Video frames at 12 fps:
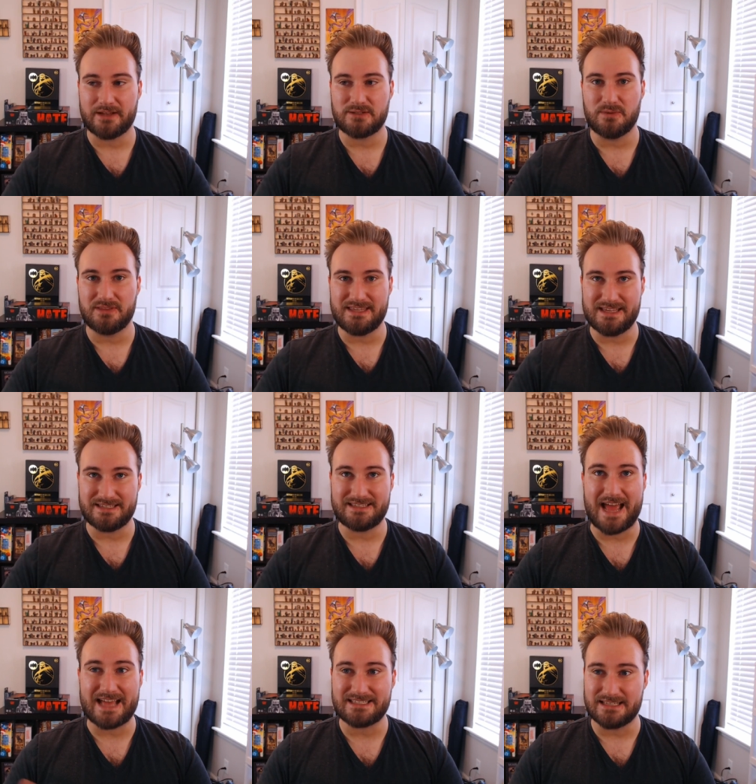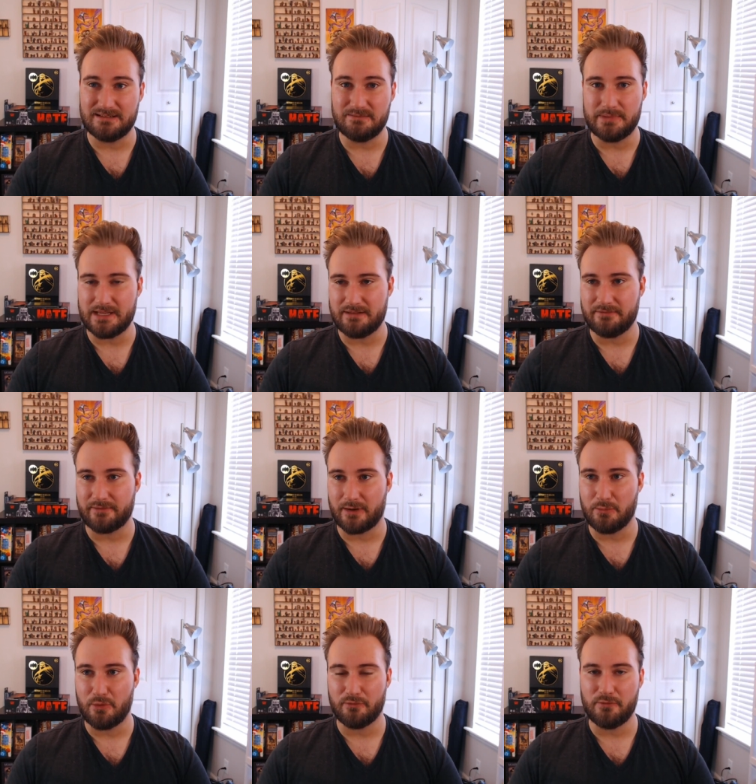with the assassin being far
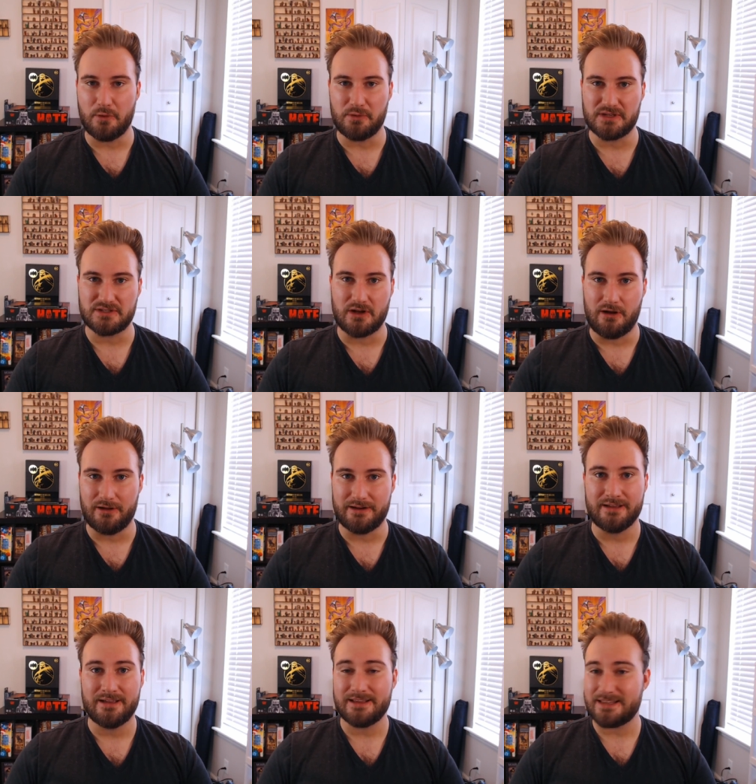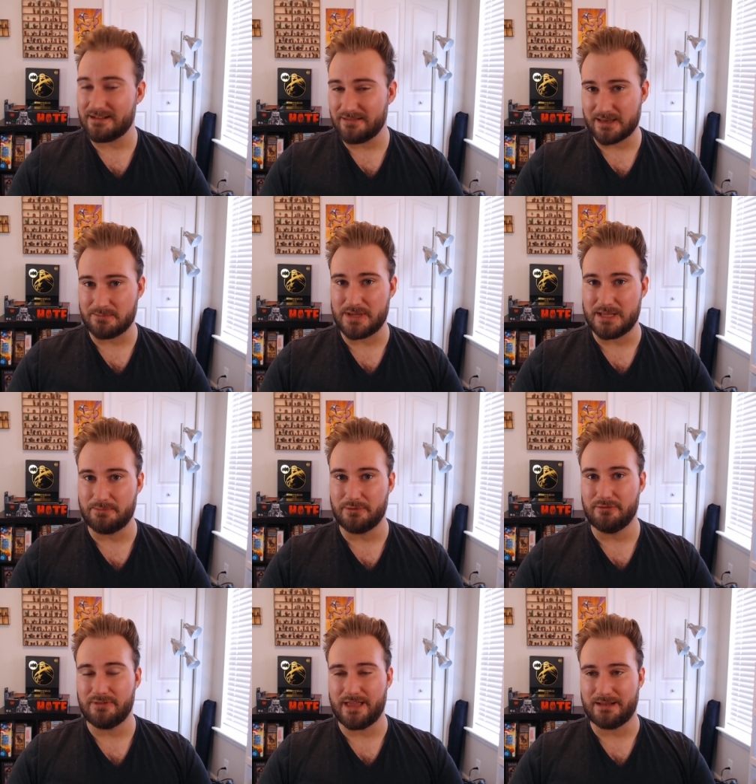more focused on killing people
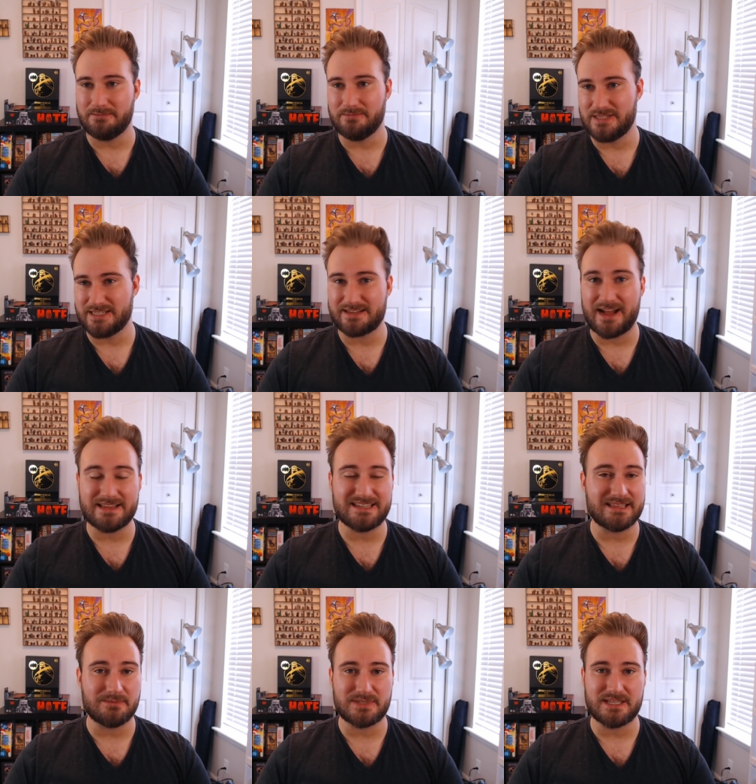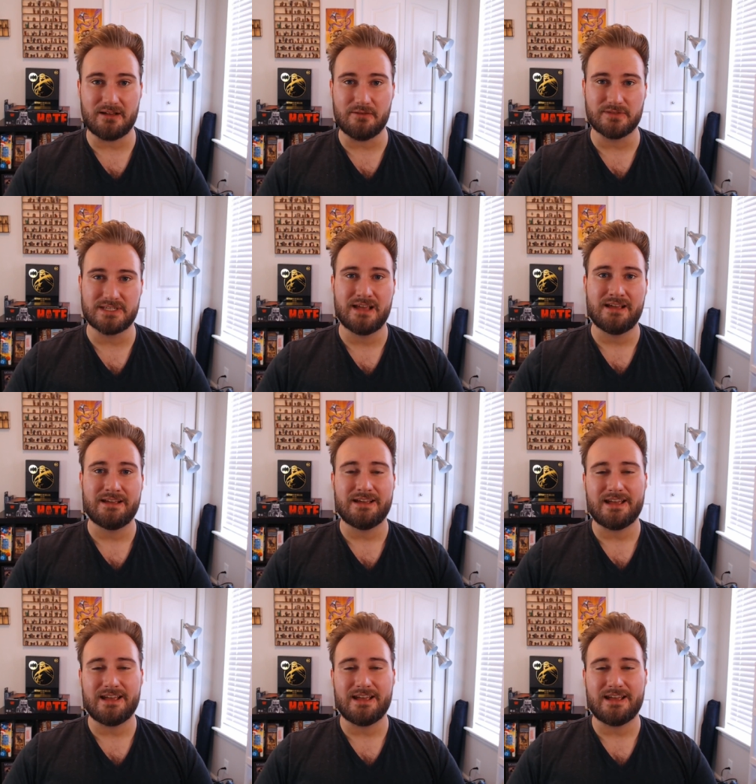and disguising themselves, and the